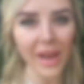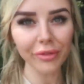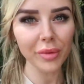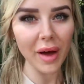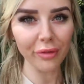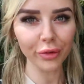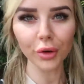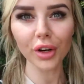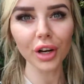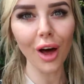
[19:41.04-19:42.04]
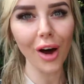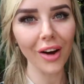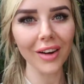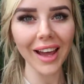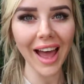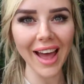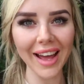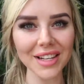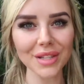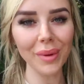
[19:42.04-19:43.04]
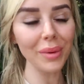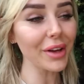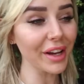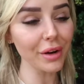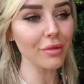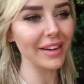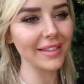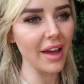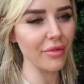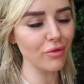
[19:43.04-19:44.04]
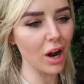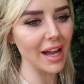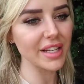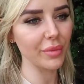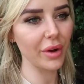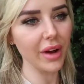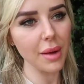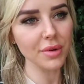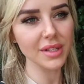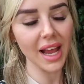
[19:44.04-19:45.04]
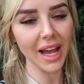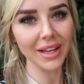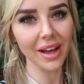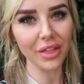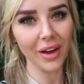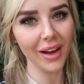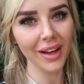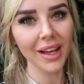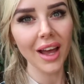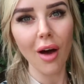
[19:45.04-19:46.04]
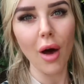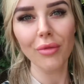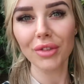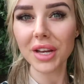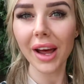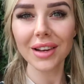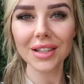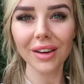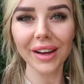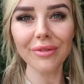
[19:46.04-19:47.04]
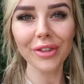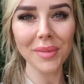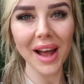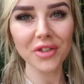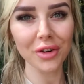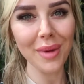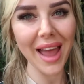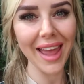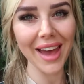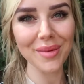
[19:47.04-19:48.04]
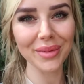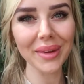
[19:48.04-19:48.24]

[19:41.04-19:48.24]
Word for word: up for about four o'clock and we were looking on Reserve and Ride and we were able to get another uh, return time for Mandrill Mayhem.